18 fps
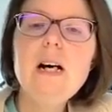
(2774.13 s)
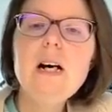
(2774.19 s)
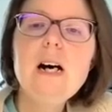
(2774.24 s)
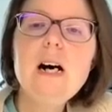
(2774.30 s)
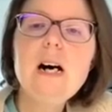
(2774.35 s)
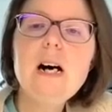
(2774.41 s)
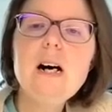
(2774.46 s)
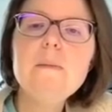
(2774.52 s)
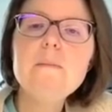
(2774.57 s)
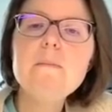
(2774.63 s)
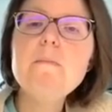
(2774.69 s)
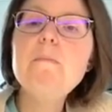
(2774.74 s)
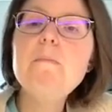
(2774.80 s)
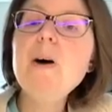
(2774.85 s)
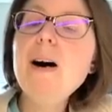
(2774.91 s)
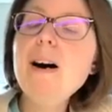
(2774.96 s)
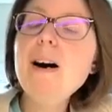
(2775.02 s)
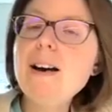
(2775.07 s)

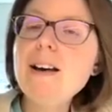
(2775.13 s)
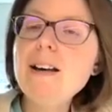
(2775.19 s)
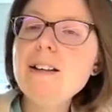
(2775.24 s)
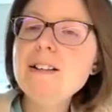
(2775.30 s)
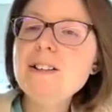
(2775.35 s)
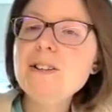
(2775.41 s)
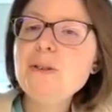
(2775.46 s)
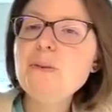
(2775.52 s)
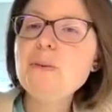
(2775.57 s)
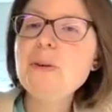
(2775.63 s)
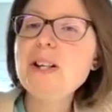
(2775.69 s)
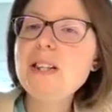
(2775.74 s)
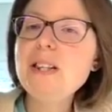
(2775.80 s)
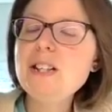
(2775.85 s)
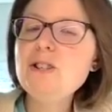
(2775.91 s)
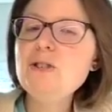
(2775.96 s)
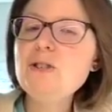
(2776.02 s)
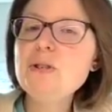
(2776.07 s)
But one of
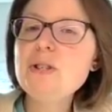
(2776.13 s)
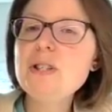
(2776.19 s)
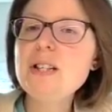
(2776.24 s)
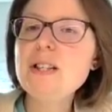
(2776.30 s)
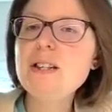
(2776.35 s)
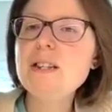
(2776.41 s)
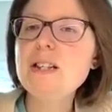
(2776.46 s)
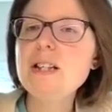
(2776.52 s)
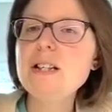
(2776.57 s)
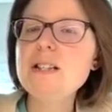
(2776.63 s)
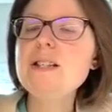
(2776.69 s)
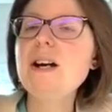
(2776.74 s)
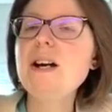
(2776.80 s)
the interesting things,